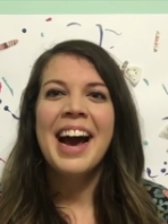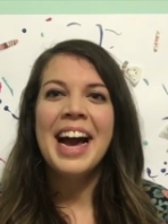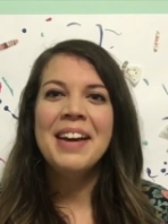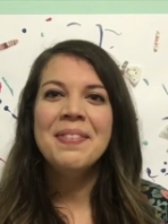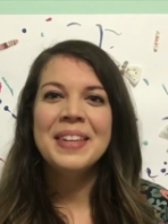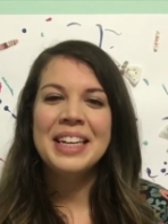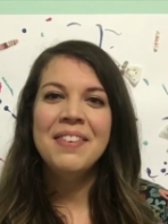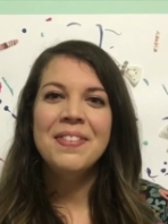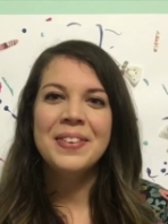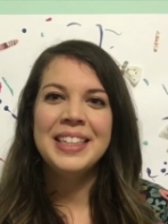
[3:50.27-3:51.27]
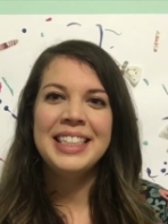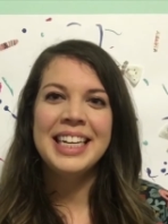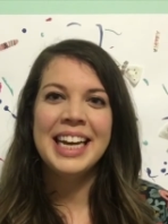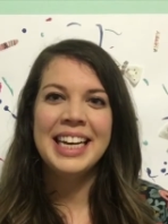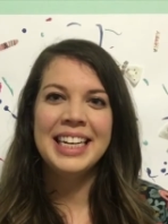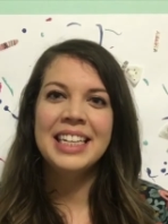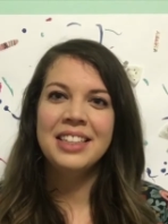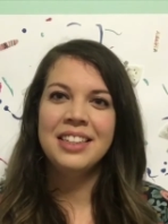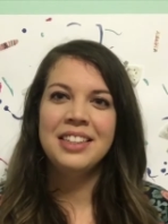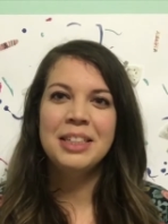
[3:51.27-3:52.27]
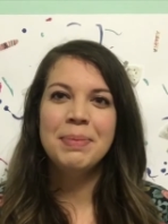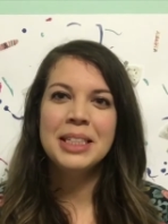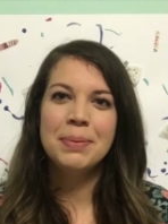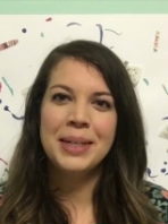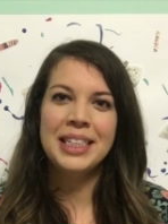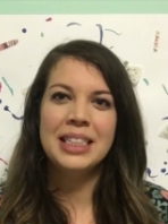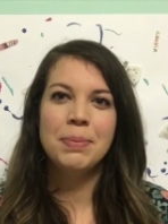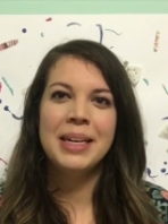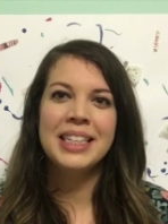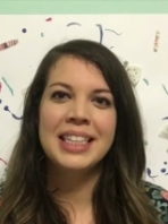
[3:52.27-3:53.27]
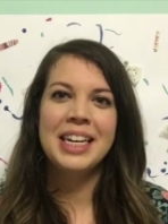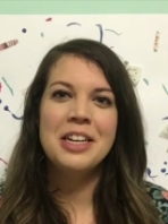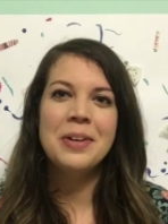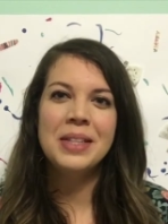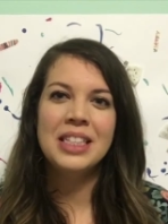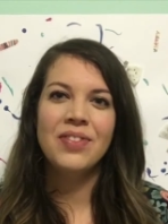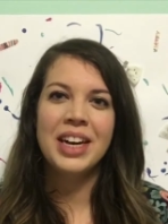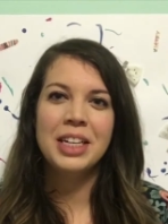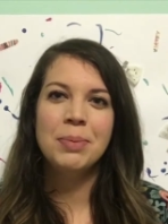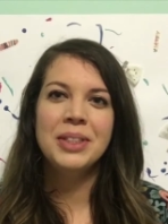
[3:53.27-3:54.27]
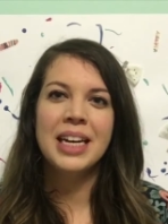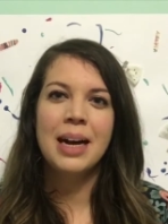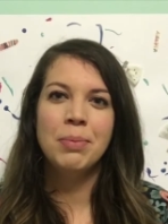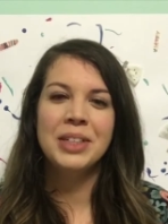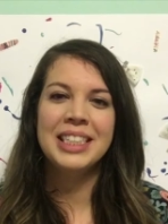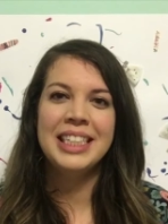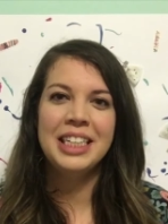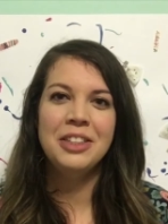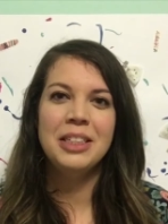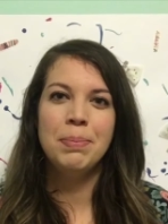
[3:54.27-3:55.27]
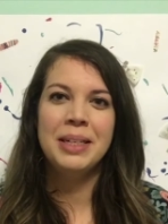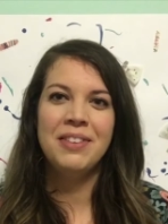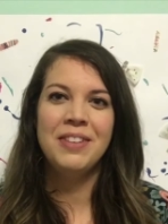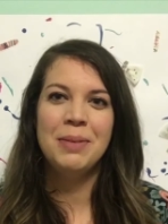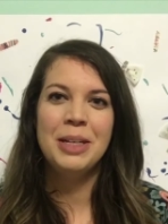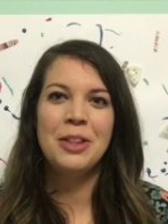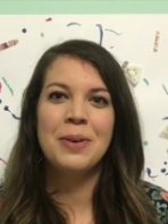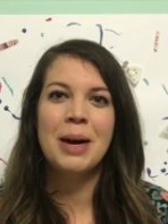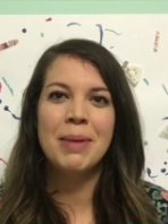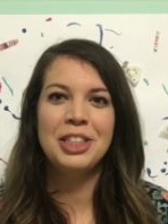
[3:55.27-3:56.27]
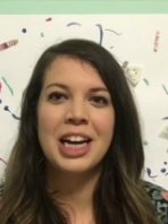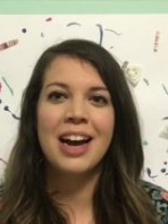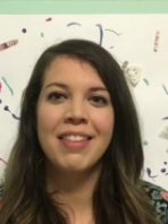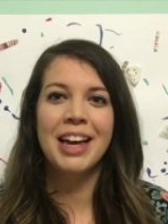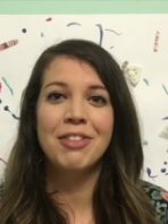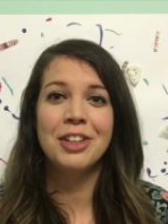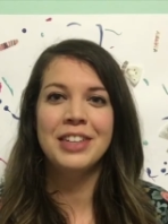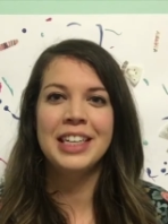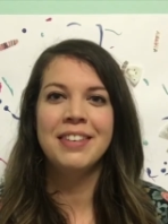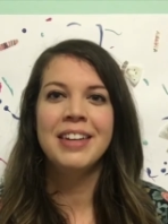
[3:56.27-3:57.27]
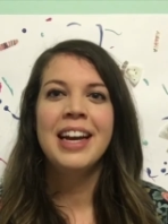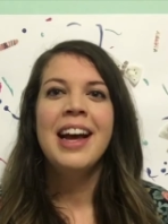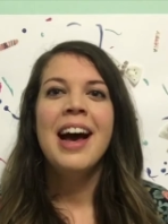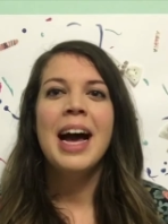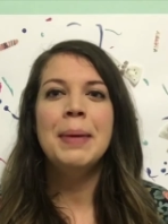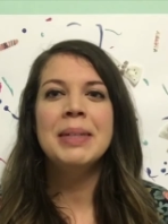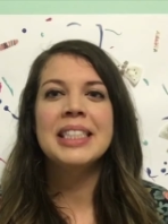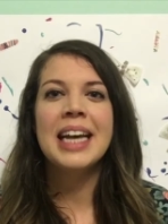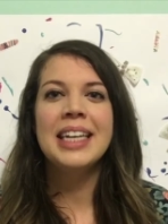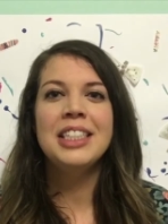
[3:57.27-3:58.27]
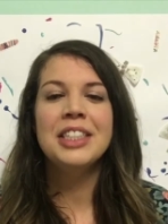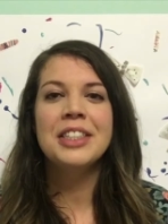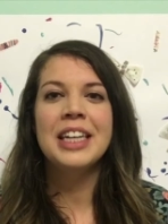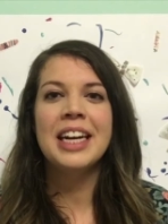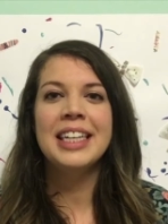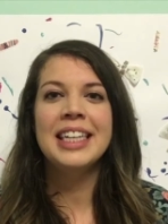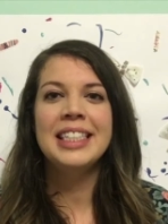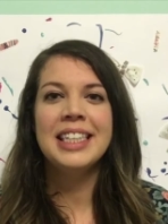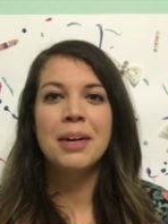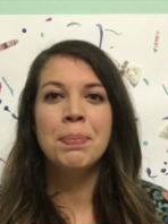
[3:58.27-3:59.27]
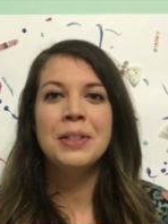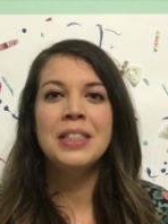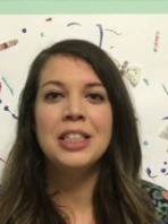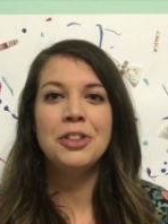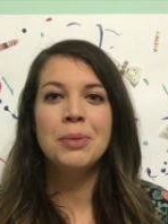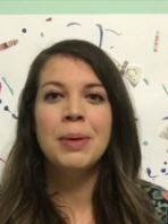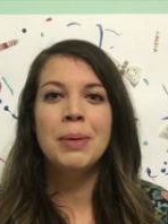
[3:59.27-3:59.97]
I am looking forward to gaining internship experience because I know this valuable time will continue to benefit me throughout my child life career. I am excited to learn how to conduct procedural